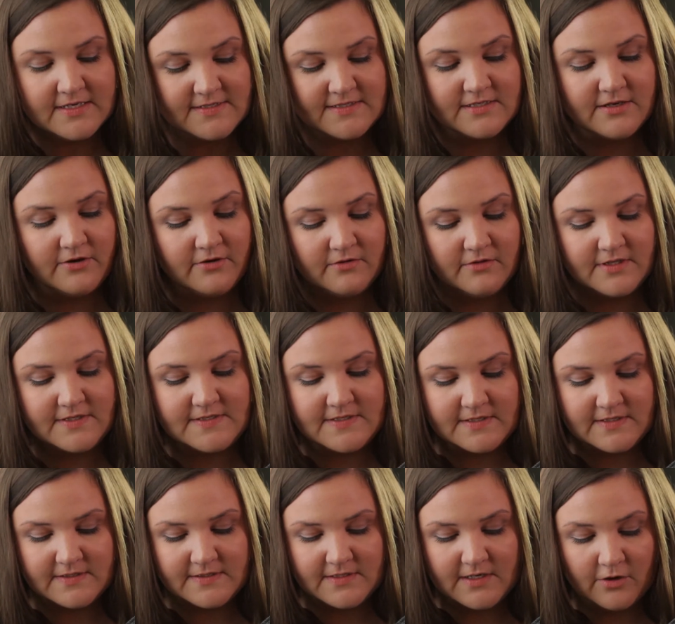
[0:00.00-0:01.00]
So this
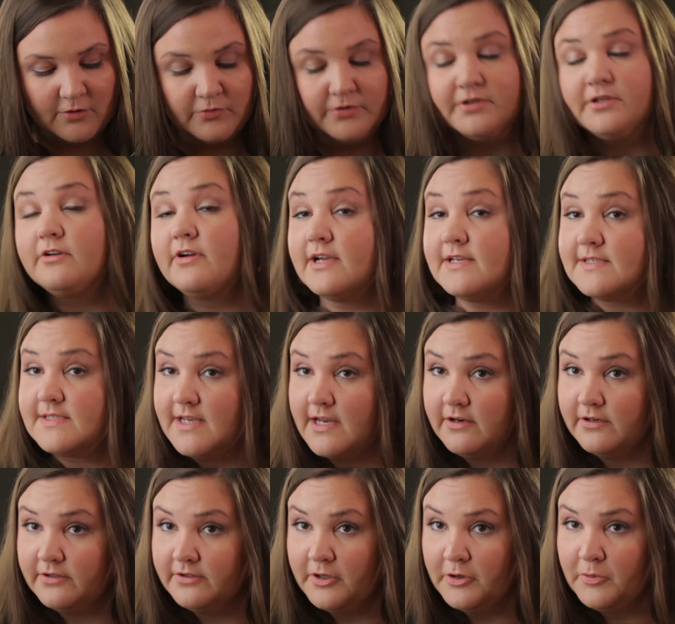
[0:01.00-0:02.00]
is a really great
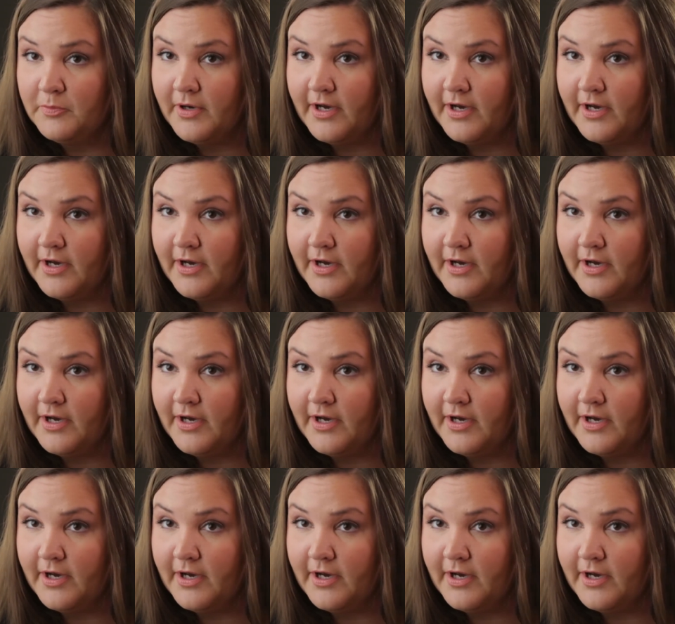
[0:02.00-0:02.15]
standalone